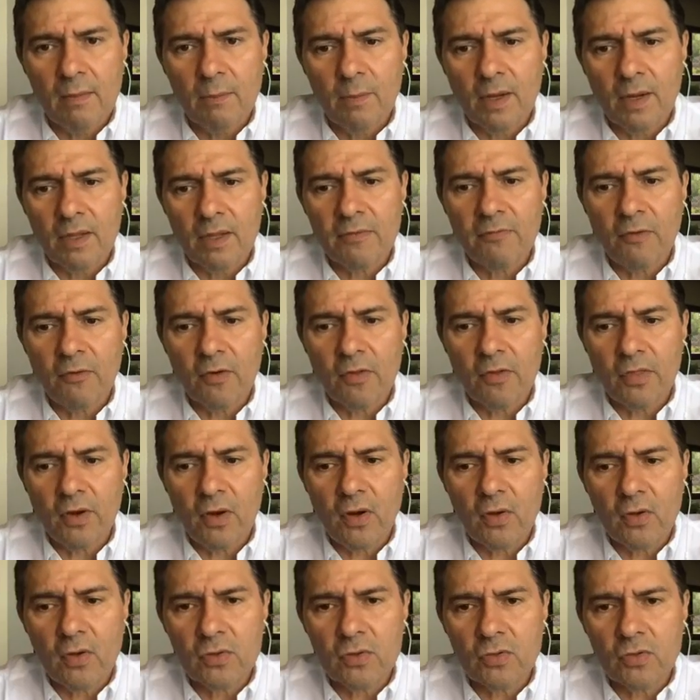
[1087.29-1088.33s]
But for
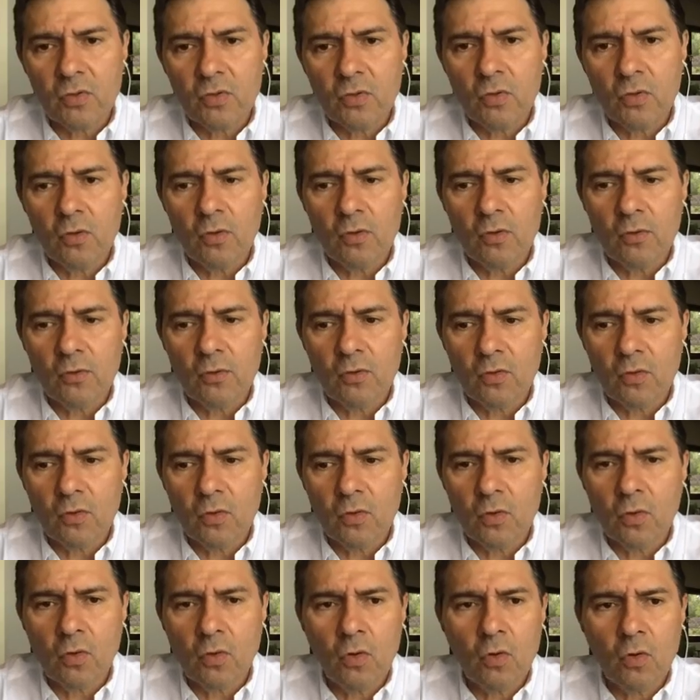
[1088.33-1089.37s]
those who
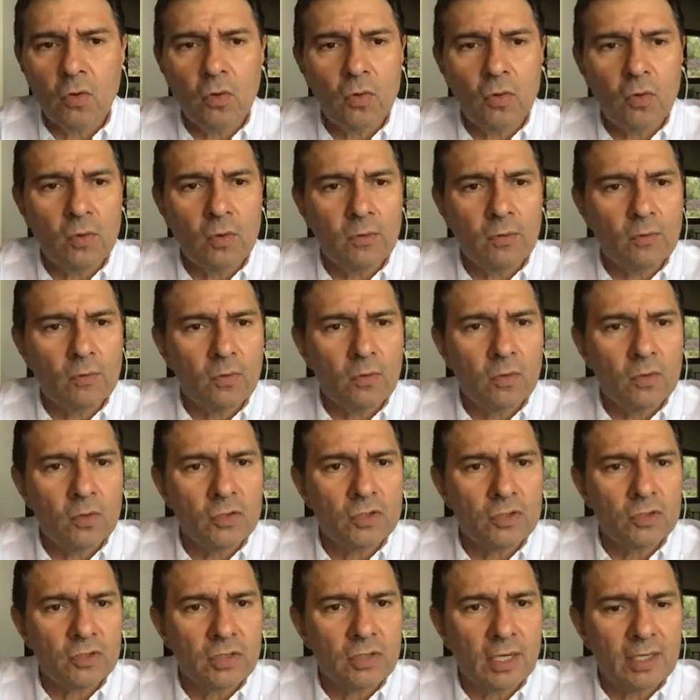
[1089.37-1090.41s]

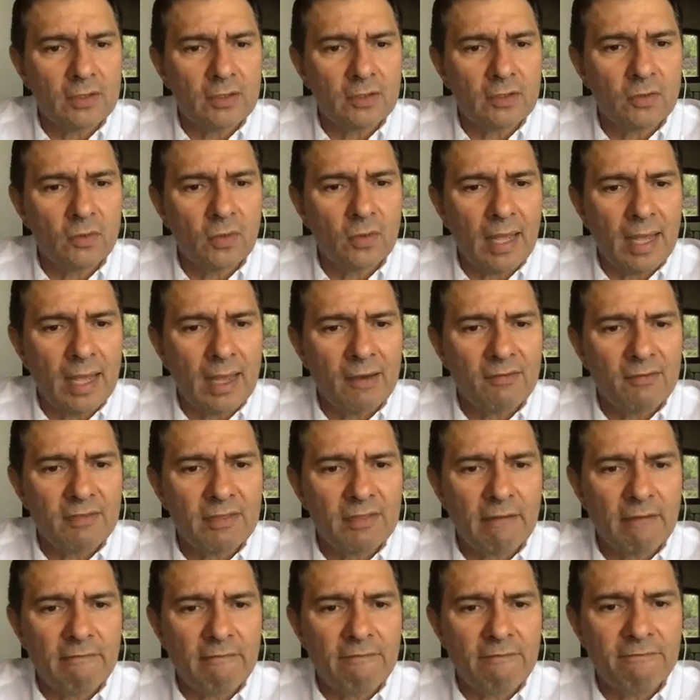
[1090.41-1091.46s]
start to have
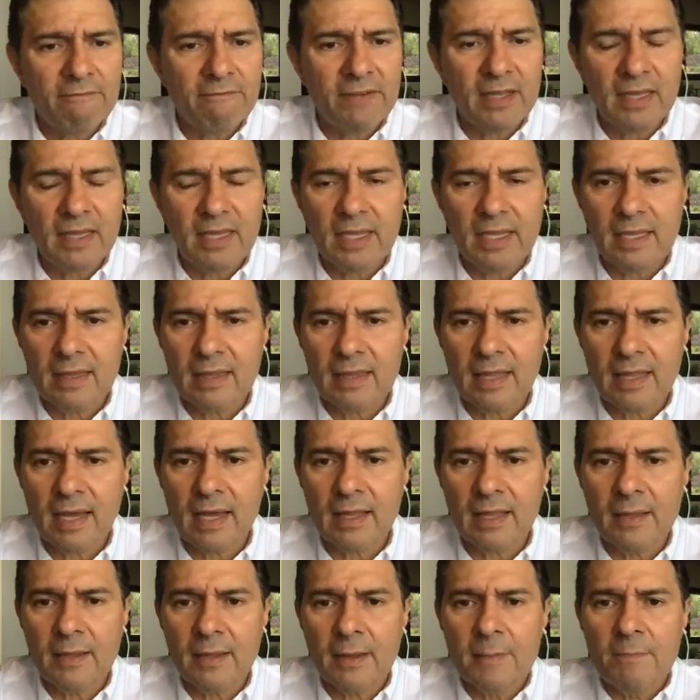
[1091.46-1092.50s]
the feeling
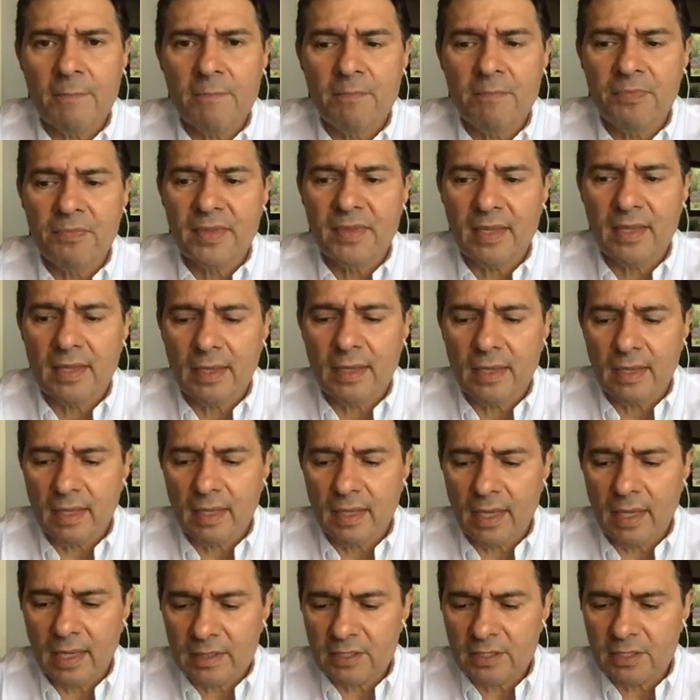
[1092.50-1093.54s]
that
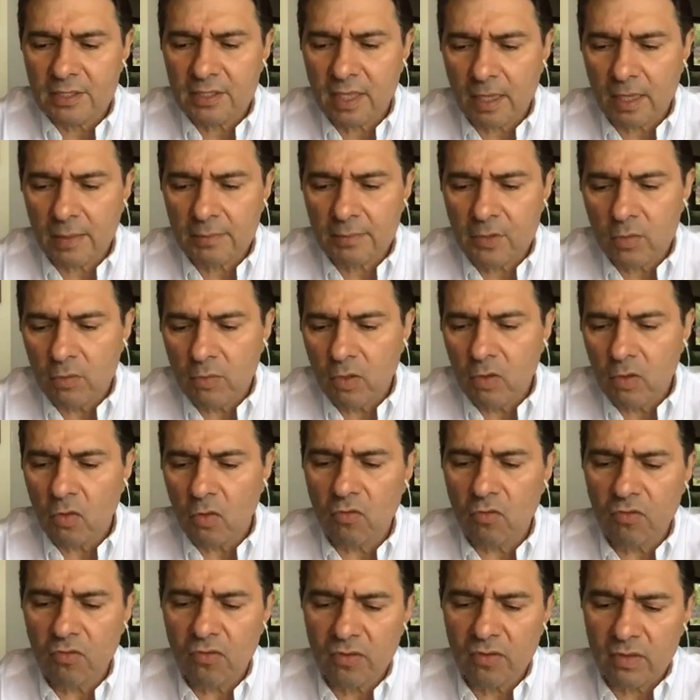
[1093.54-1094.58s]
it's time to
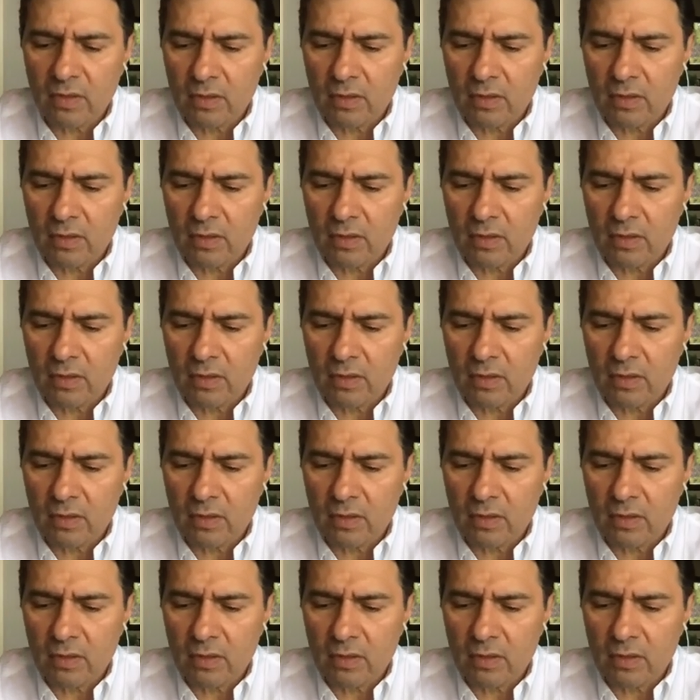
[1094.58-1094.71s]
move,